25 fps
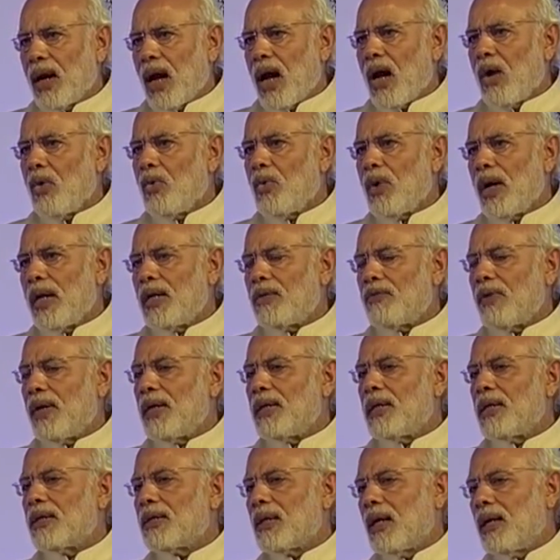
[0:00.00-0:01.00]
now and
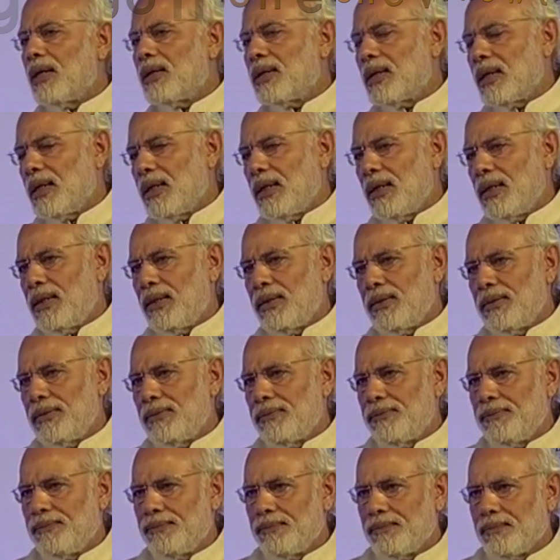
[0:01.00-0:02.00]
2030,
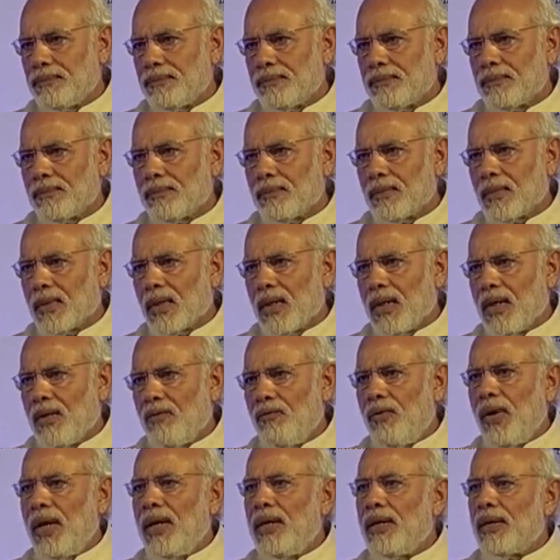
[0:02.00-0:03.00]

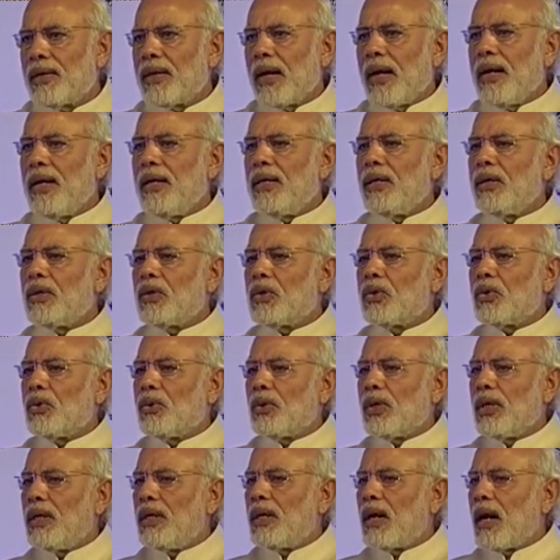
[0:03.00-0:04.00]
we intend to
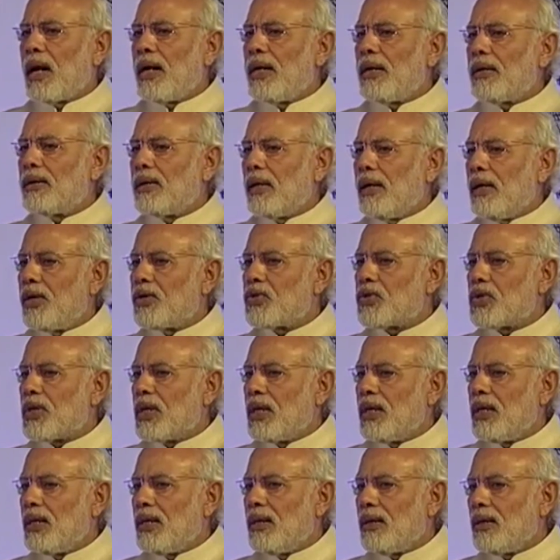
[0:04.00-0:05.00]
rewrite
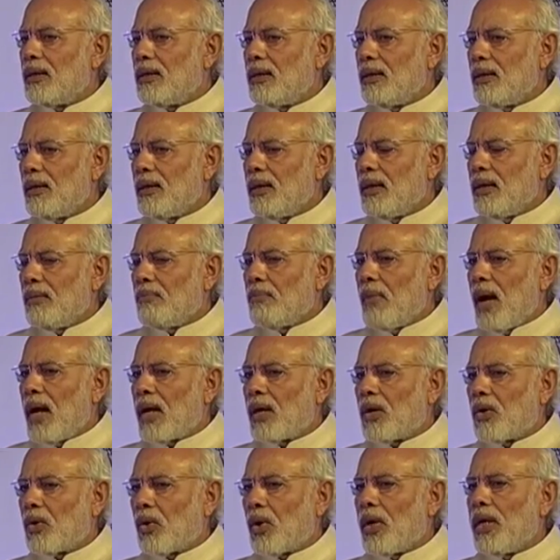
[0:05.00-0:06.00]
history by
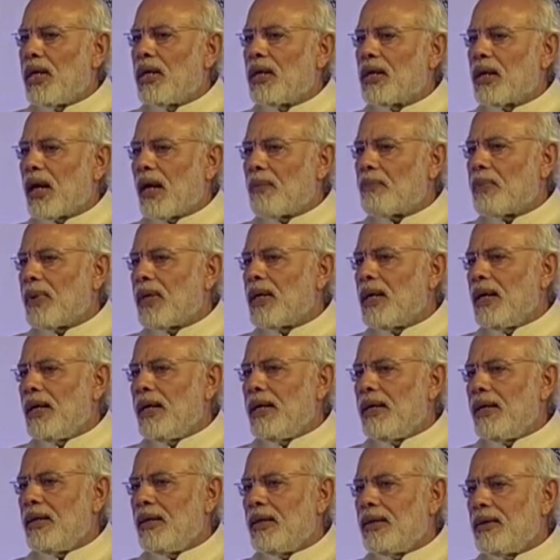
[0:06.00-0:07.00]
growing
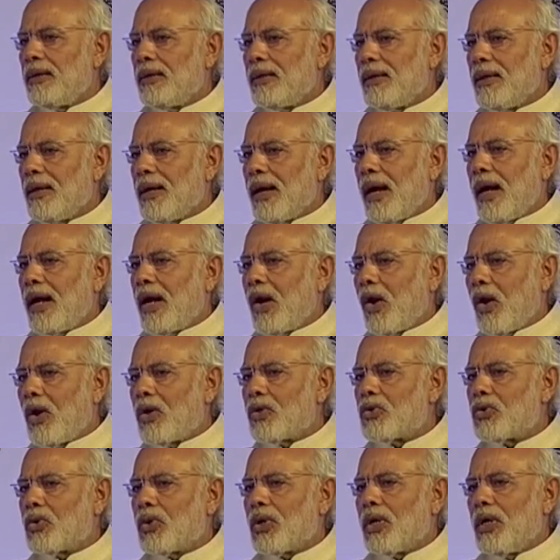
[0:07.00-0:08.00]
rapidly and
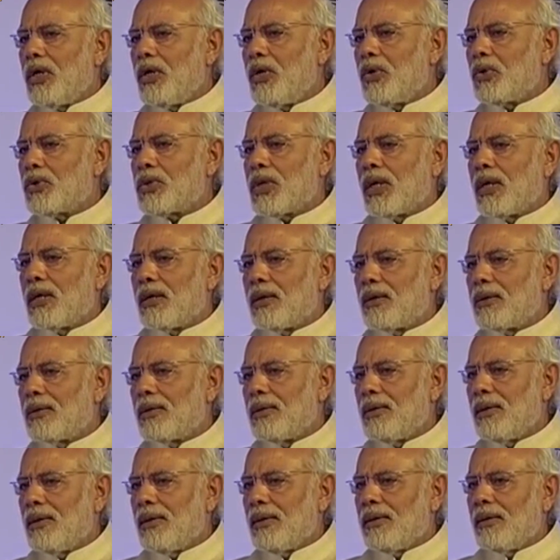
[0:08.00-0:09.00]
also reducing
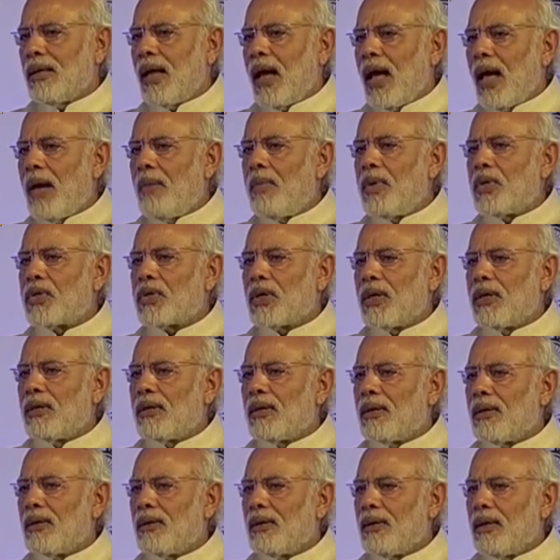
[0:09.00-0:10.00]
the
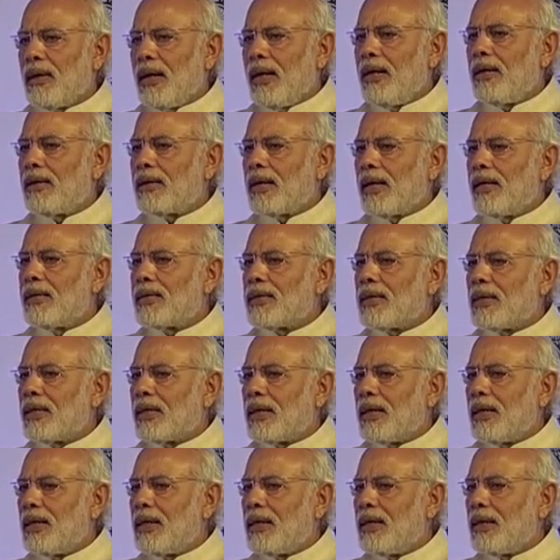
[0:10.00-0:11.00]
emission
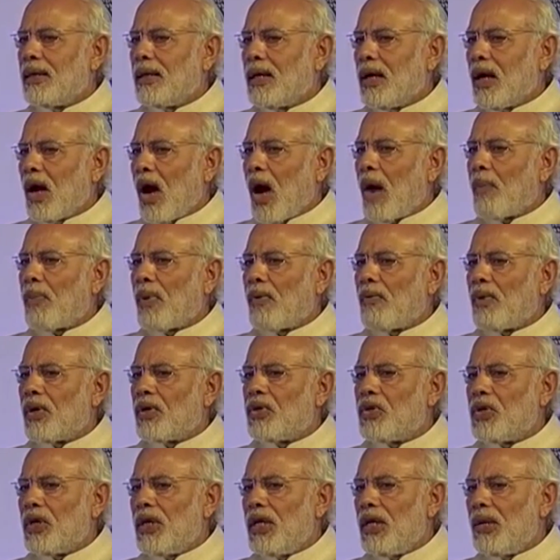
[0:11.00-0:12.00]
intensity of our
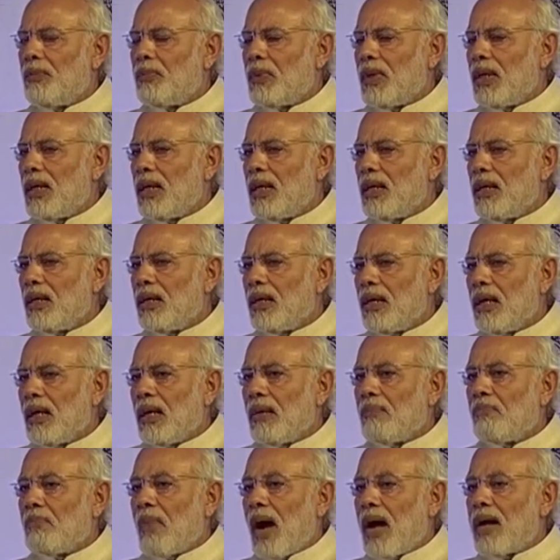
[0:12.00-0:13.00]
GDP
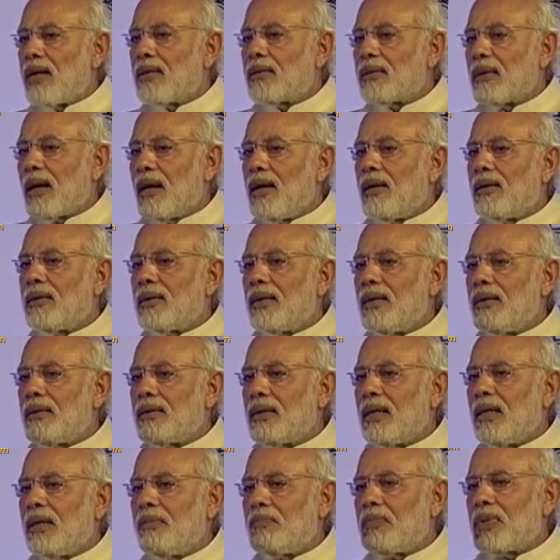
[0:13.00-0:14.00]
by
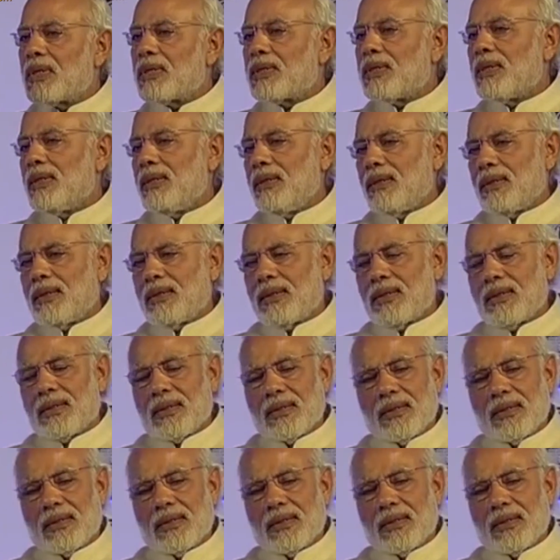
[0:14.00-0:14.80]
33 percent.